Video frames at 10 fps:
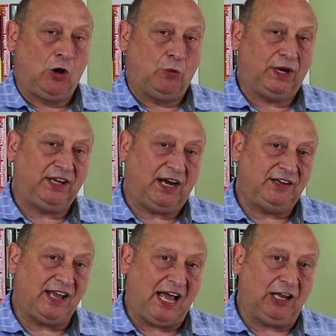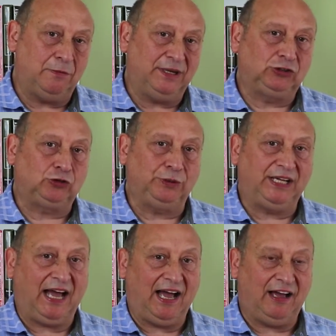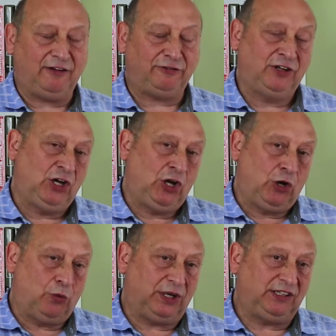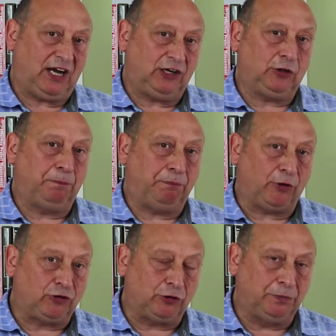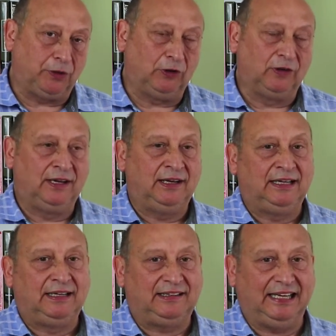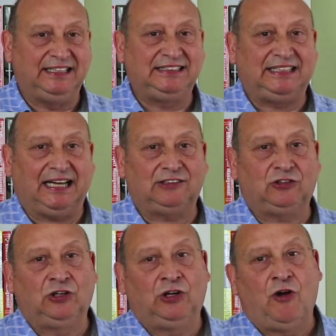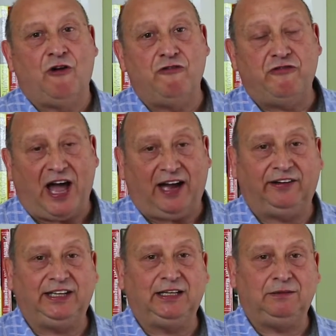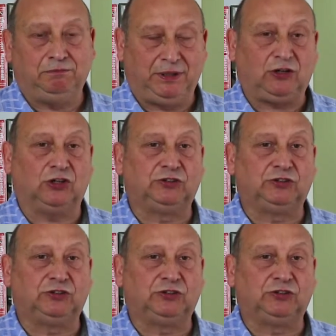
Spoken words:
What are the elements we have? What are the possible things that vary, because